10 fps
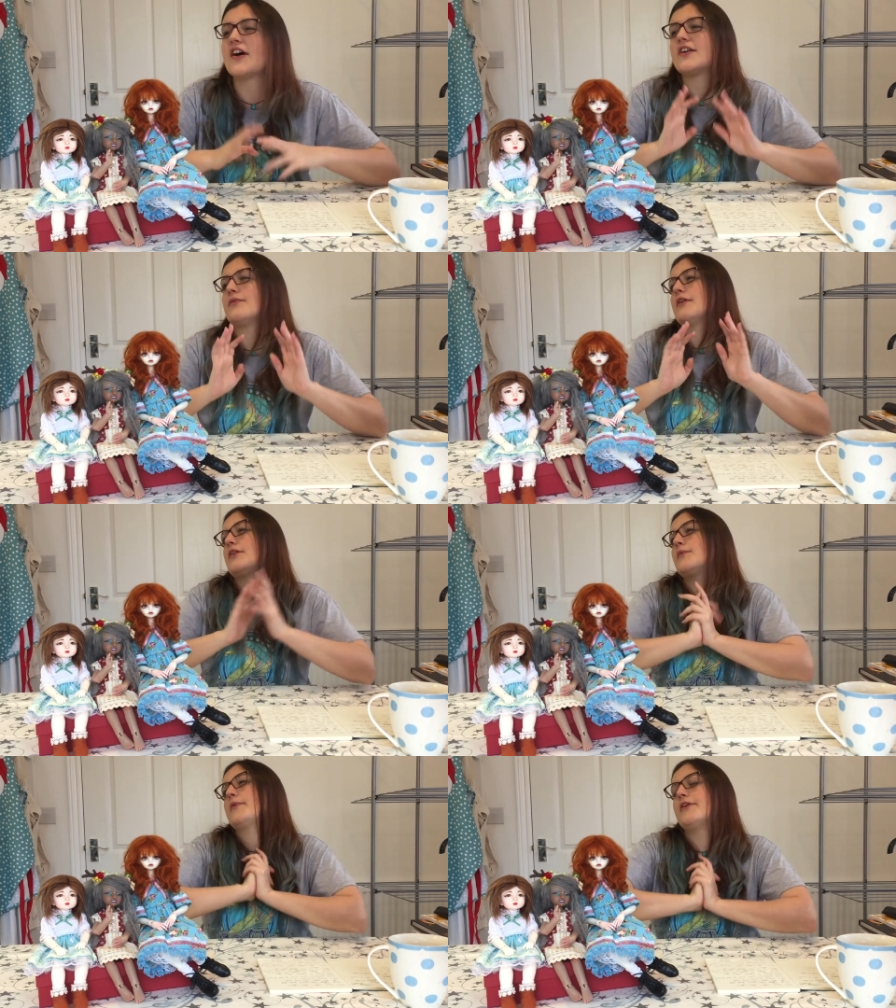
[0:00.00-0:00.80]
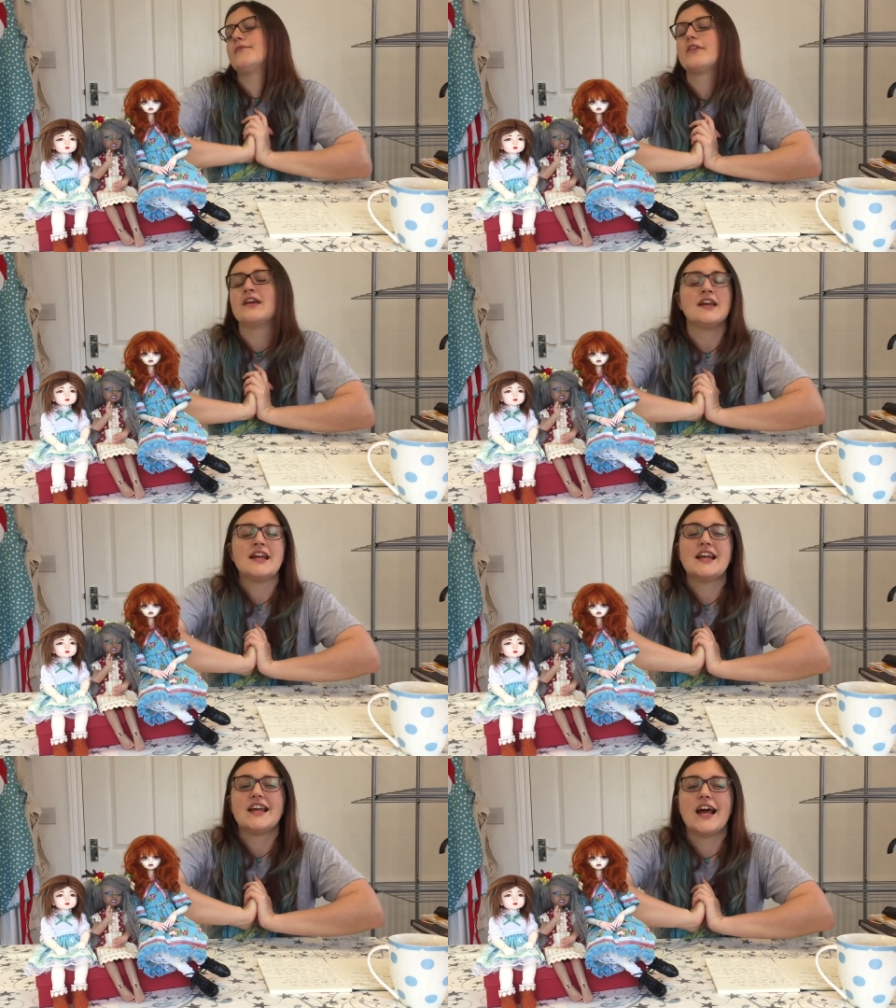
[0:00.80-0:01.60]
I don't know, but
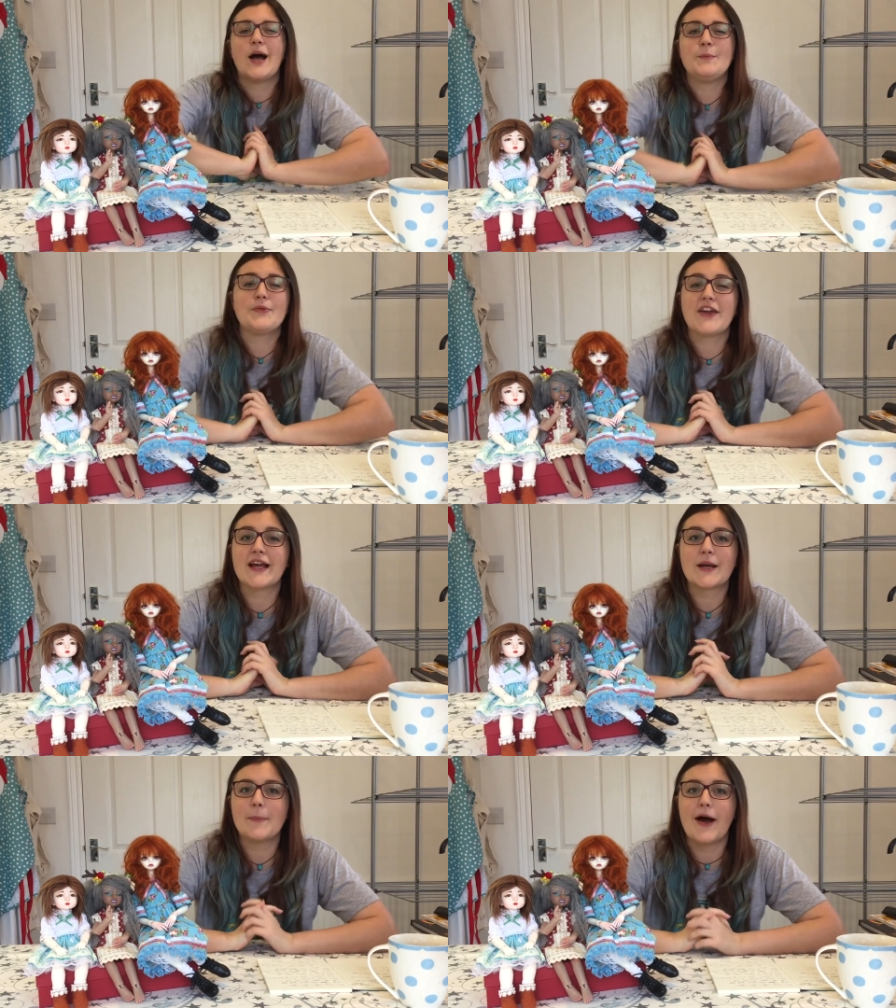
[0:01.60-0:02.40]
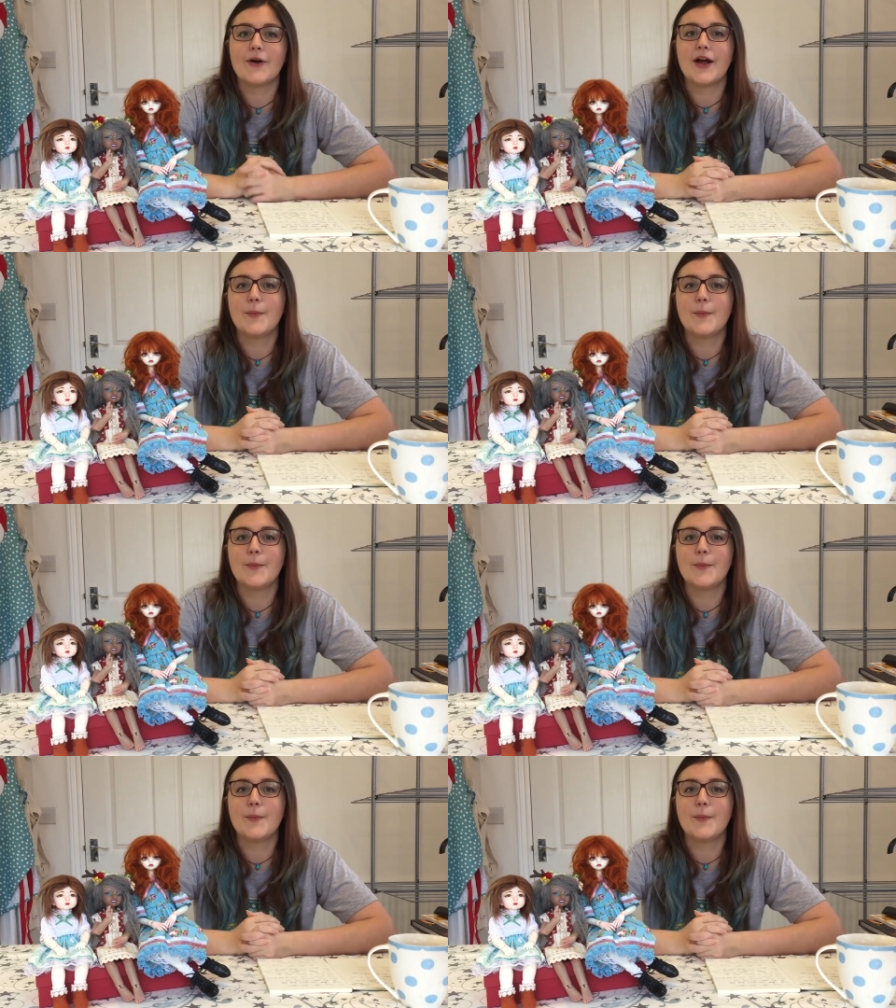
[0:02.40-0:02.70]
I'm thinking about it.